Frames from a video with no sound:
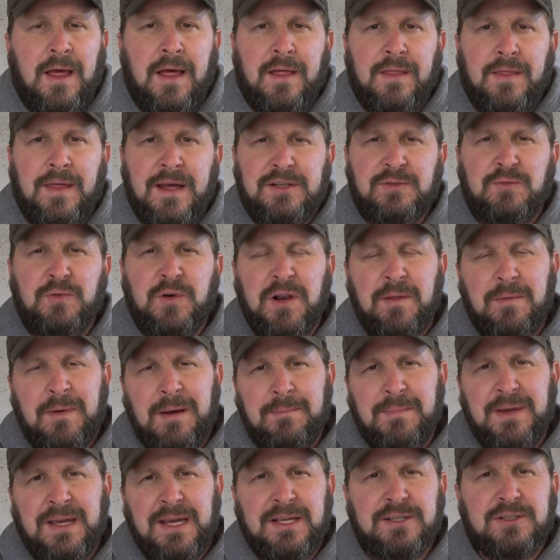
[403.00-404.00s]
That's one of
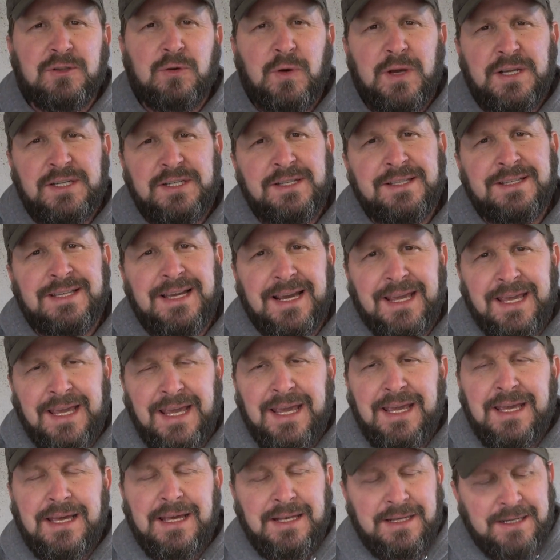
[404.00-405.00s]
my biggest questions I
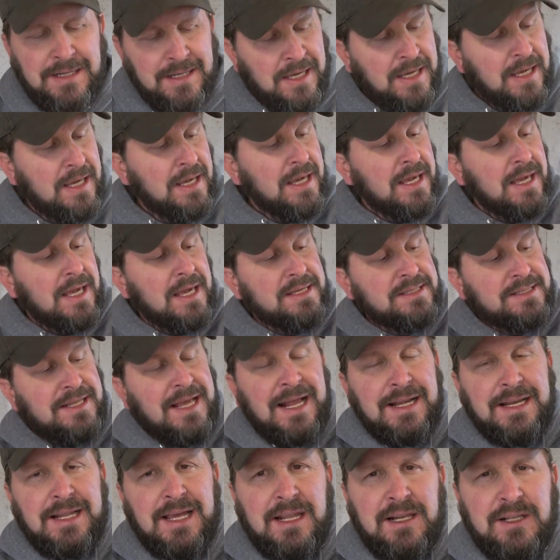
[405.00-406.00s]
get, is
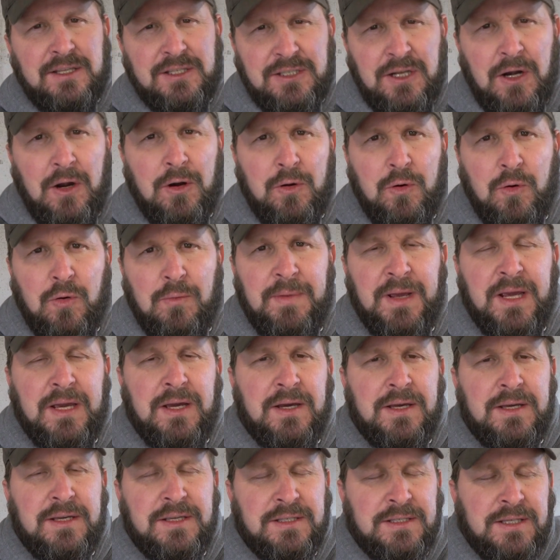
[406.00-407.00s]
that kind of circle,
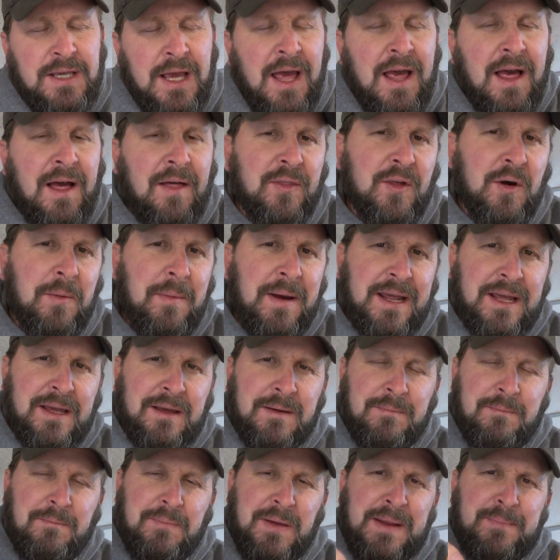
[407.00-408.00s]
because
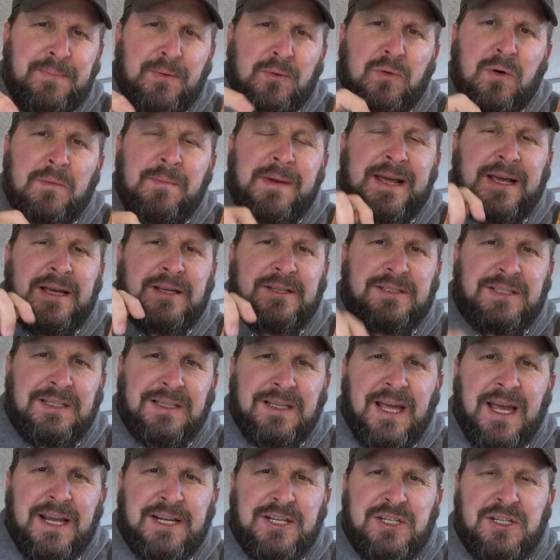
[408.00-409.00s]
people will make a
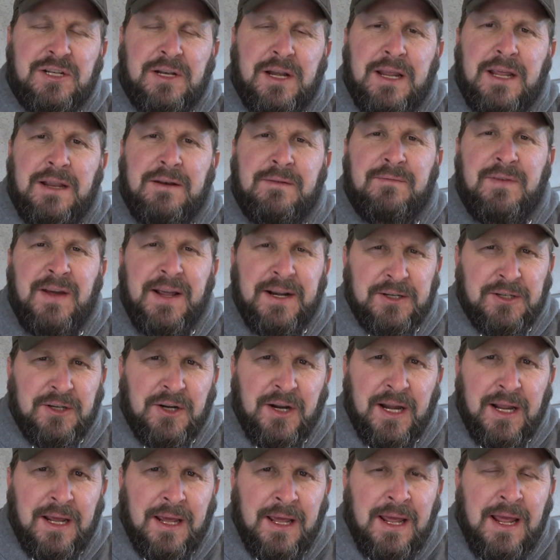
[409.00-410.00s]
selection in
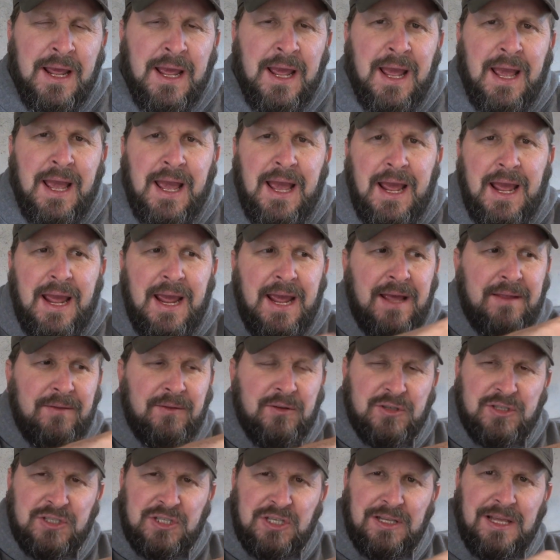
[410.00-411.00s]
Vectric and
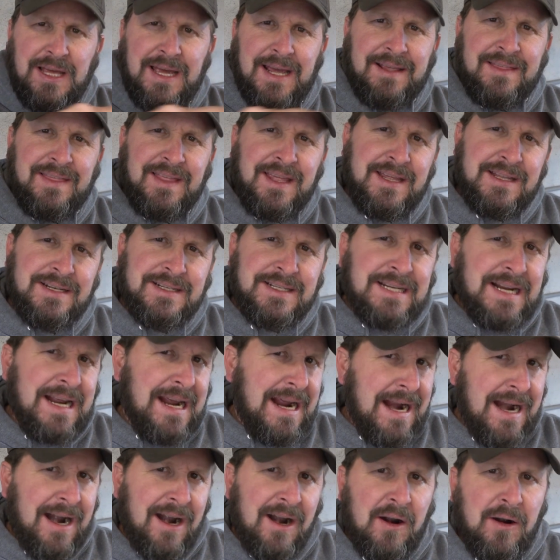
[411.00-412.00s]
they'll select the
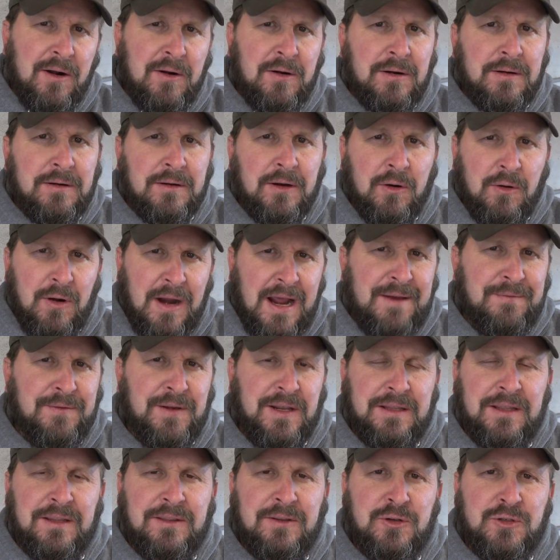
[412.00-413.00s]
entire
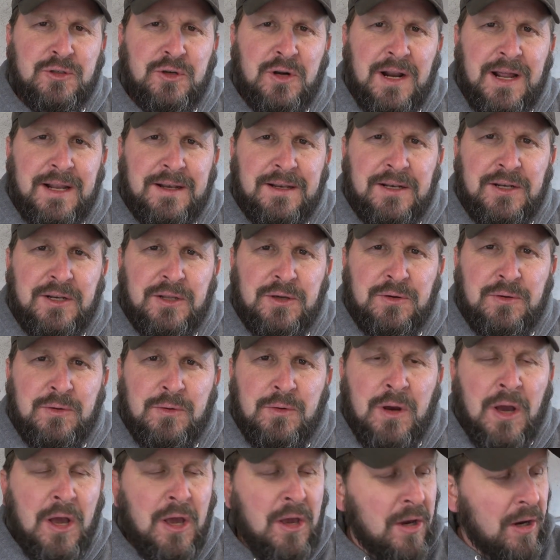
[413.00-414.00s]
graphic that they're trying to
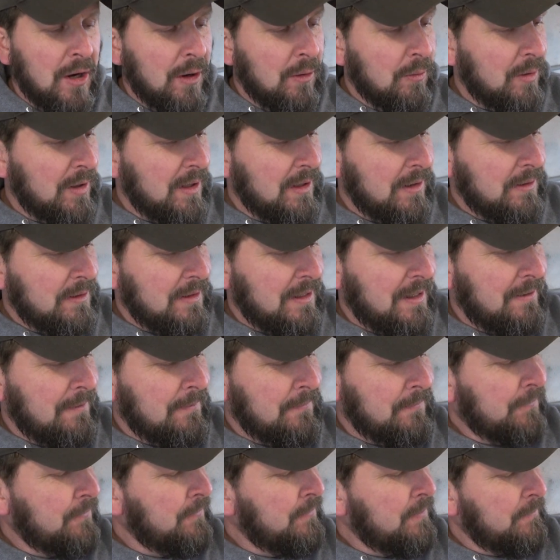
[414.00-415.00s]
do. Well, if
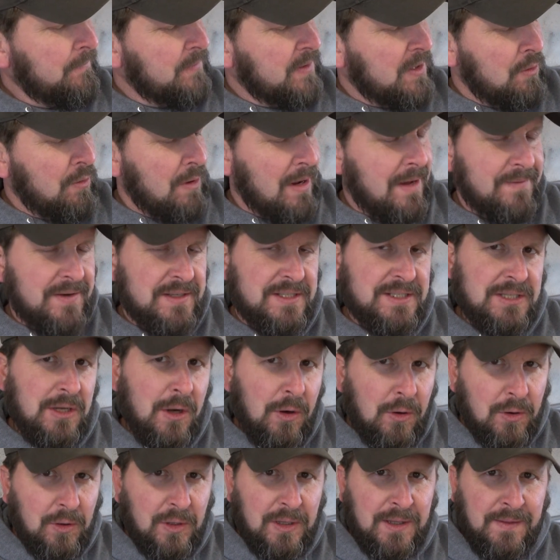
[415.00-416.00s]
you have a
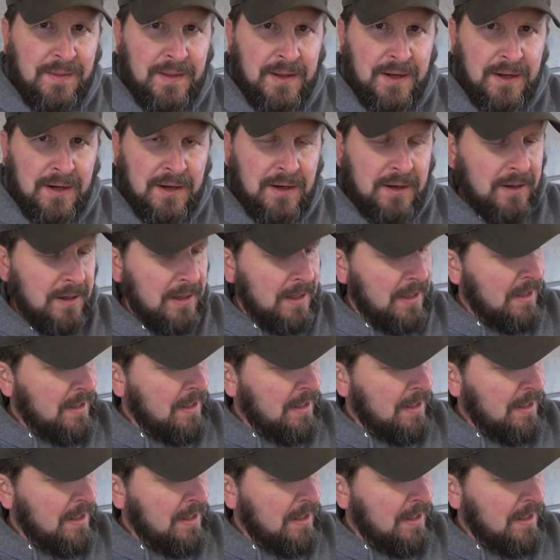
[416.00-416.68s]
circle in there